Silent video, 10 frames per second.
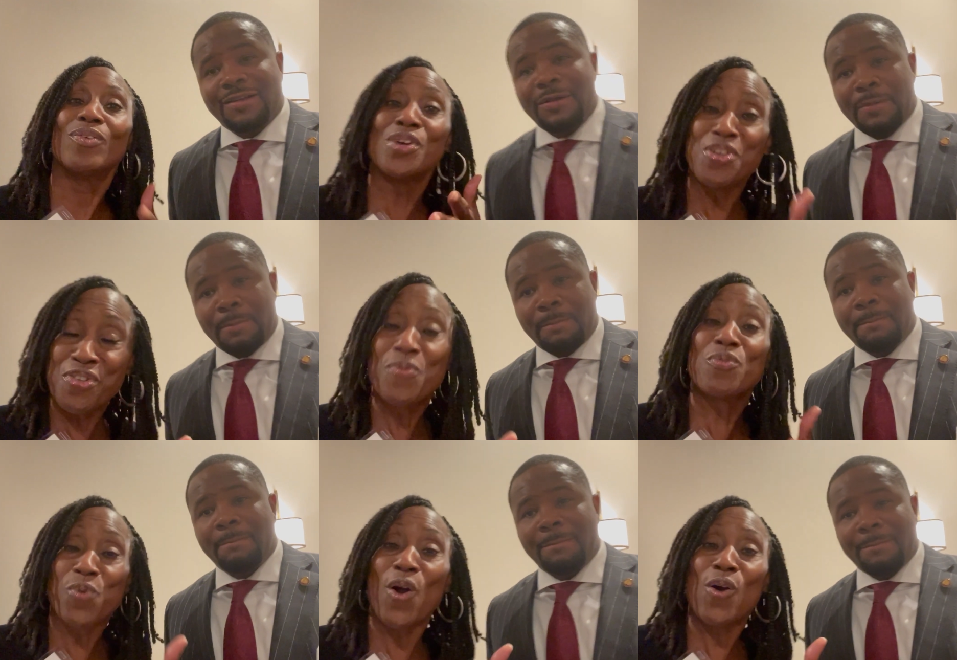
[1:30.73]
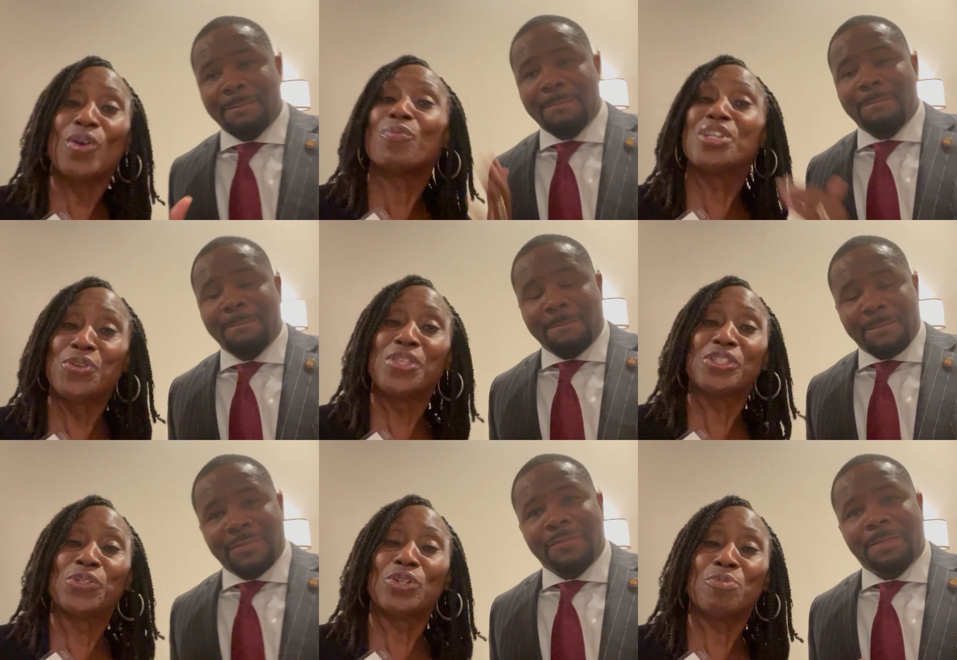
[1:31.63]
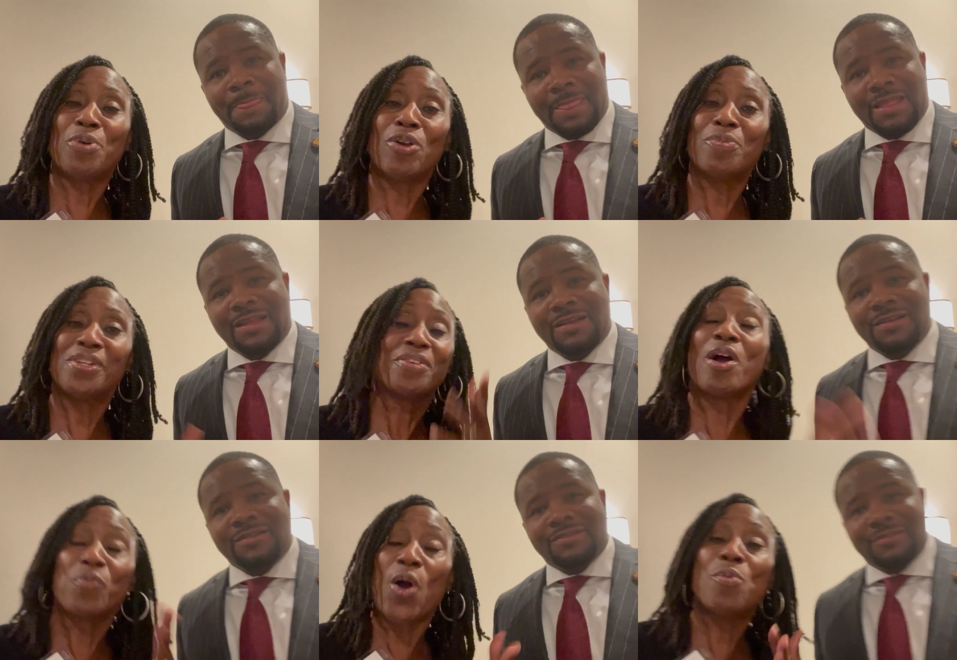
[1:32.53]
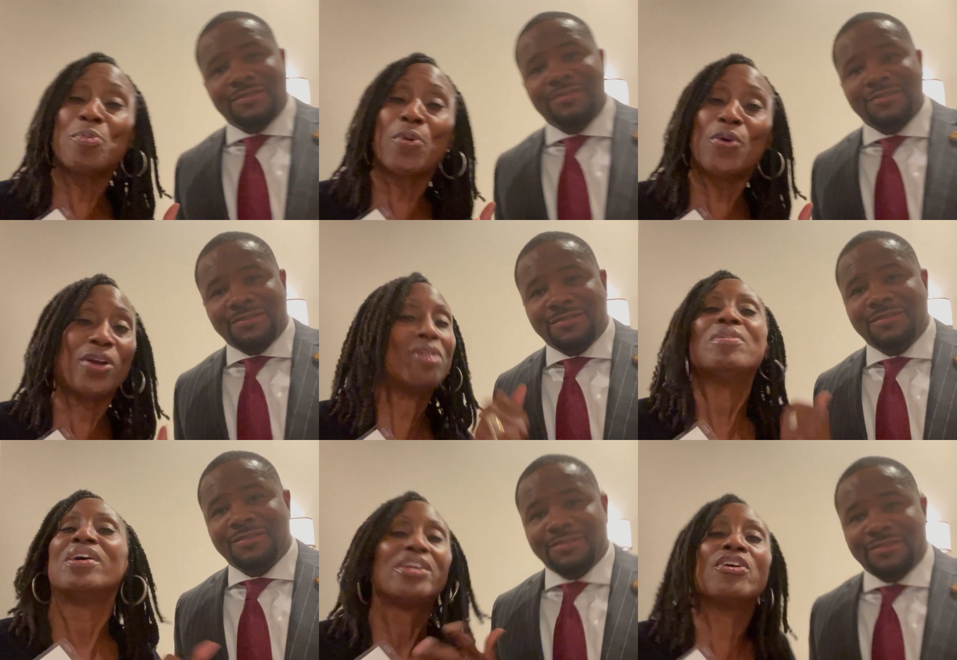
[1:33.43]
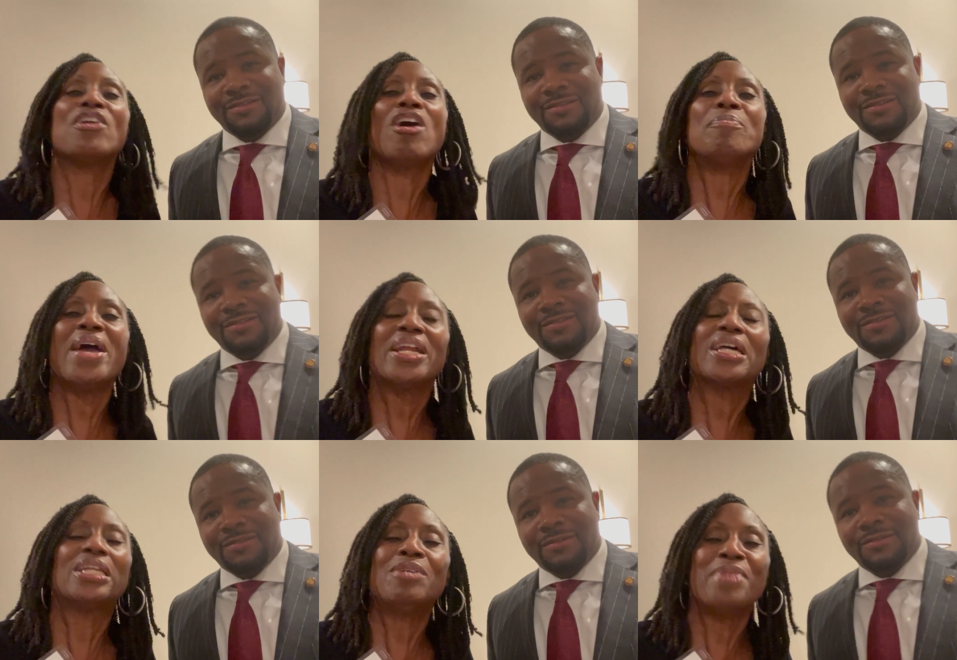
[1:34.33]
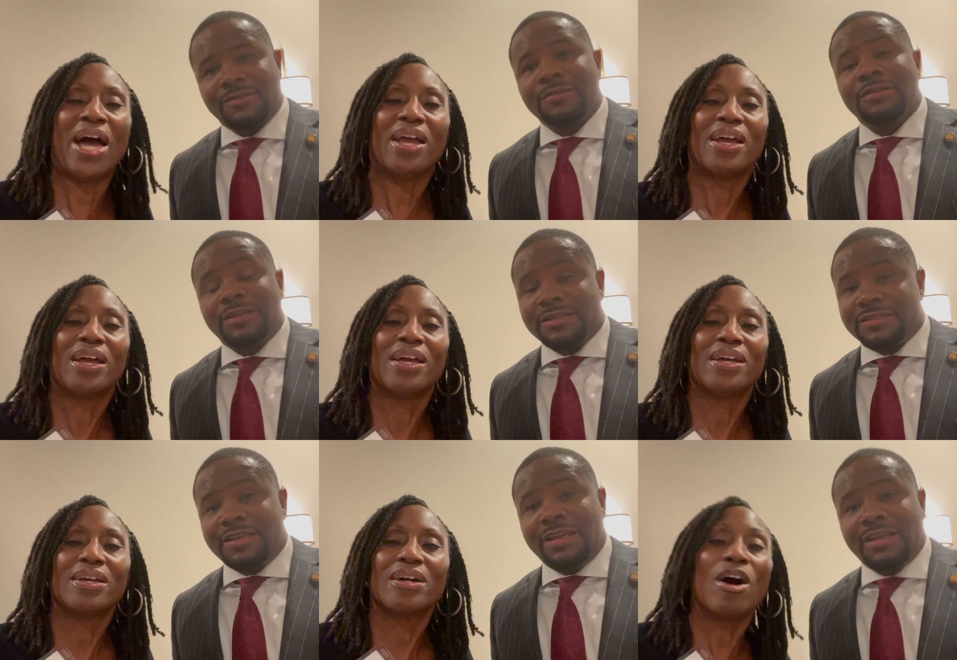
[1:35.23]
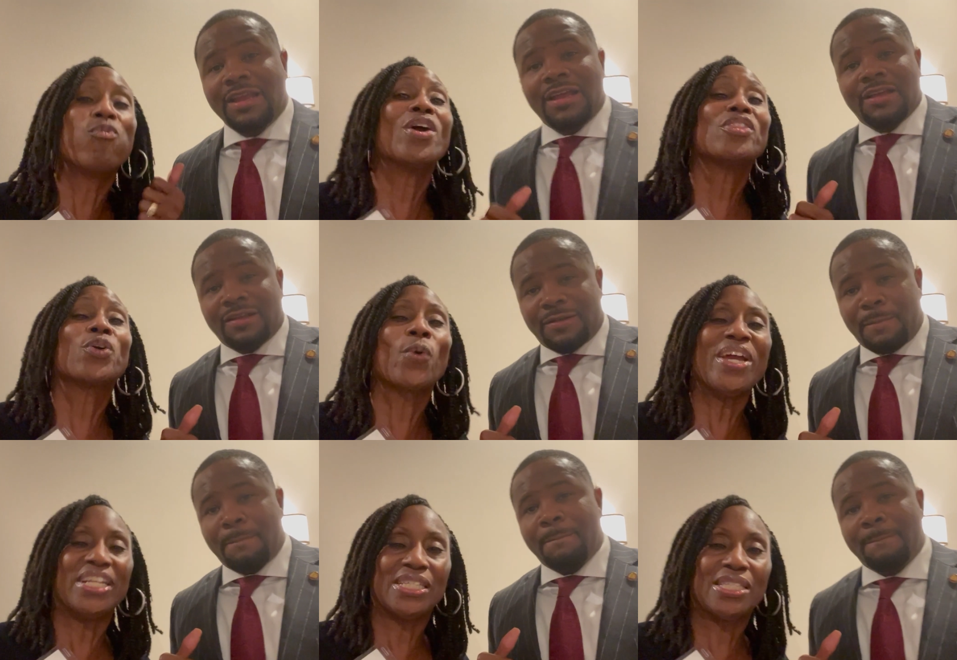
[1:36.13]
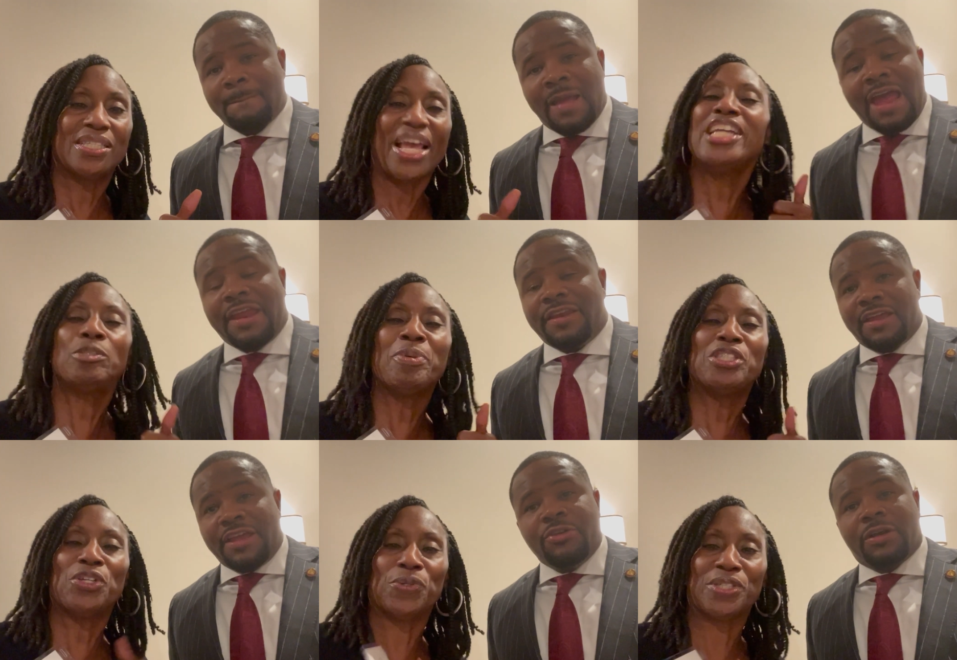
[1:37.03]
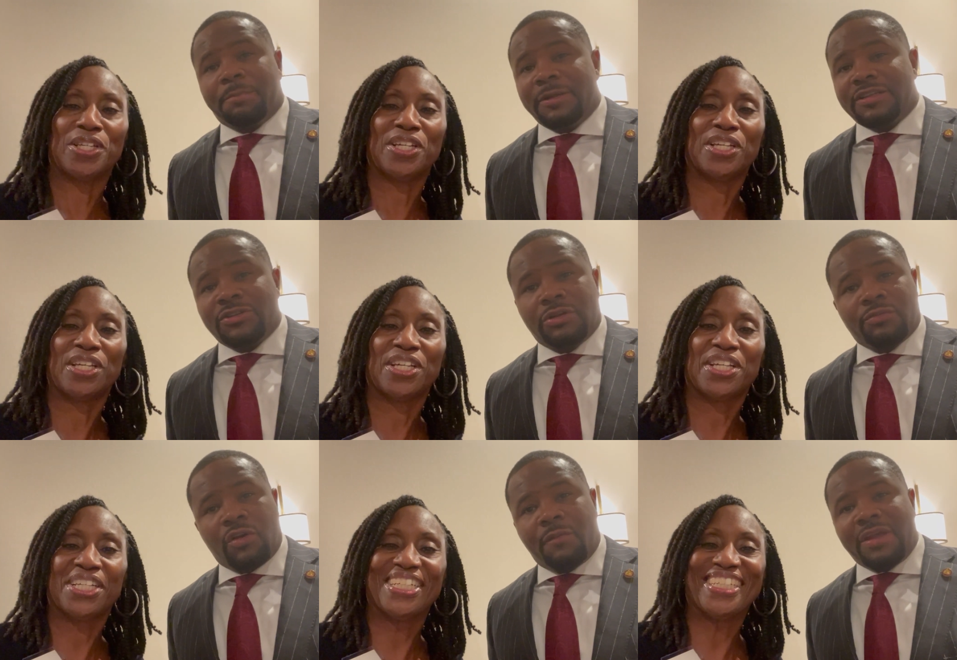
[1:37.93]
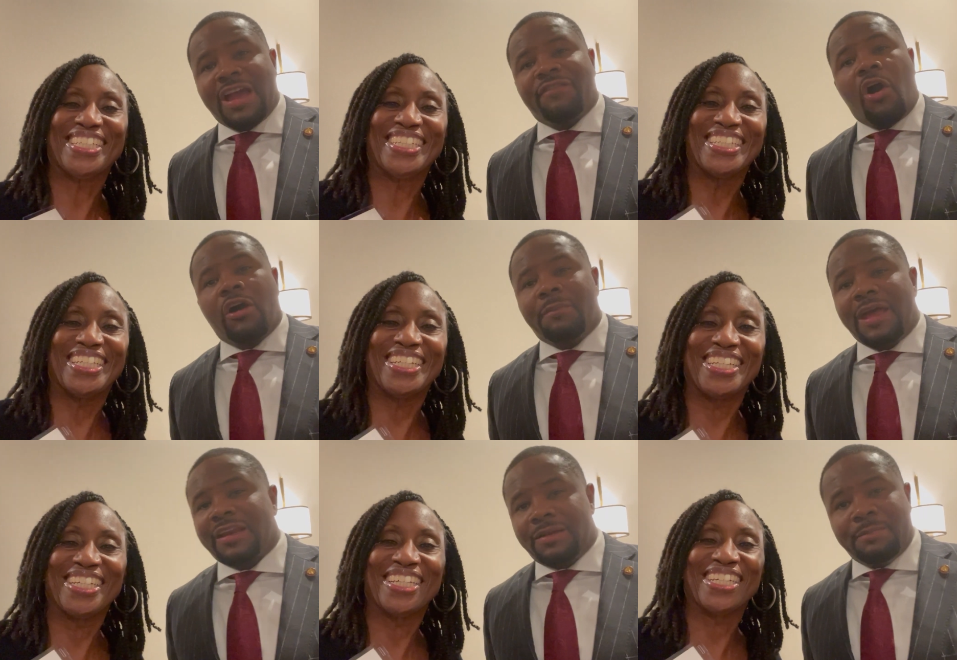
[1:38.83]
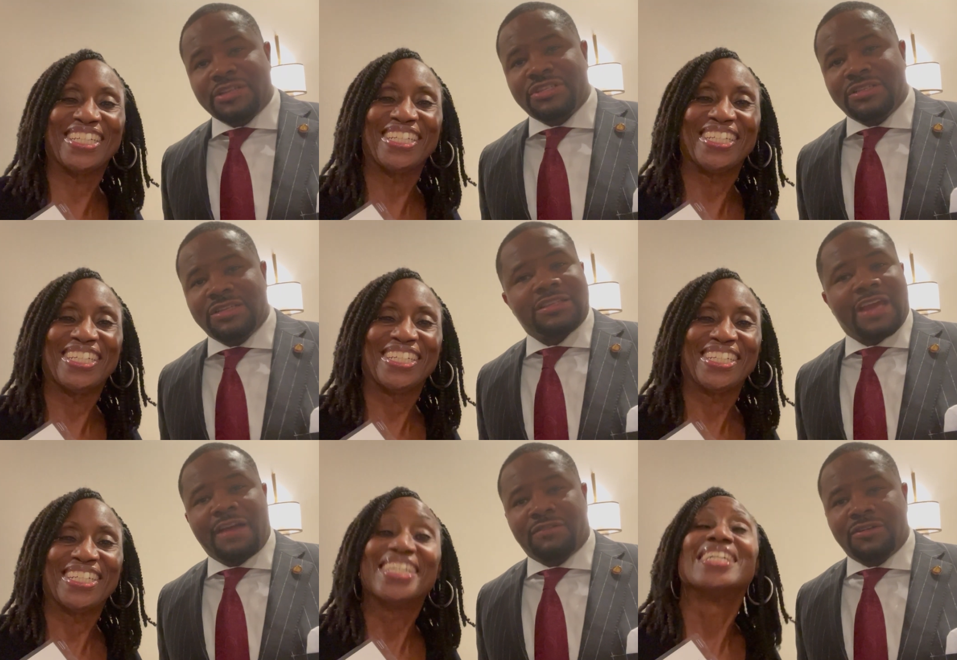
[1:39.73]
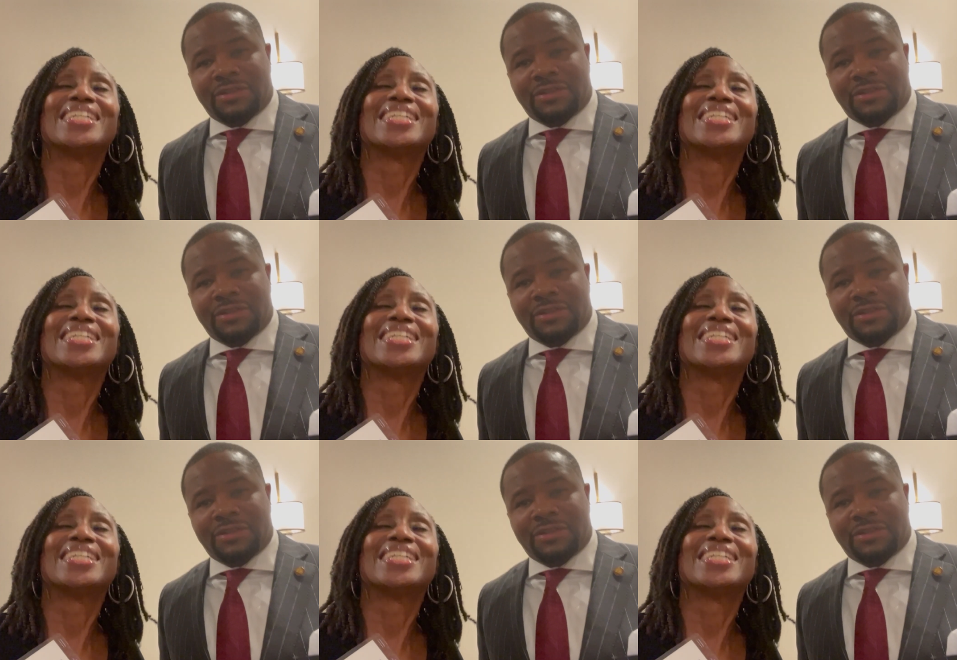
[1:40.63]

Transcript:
Speaker 1: When you enroll and we do this dual enrollment, program, you're an automatic
Speaker 2: alumni. Yes, indeed. Of one of the greatest and HBCUs. Then, and you complete the dual enrollment, you have automatic admission into Claflin,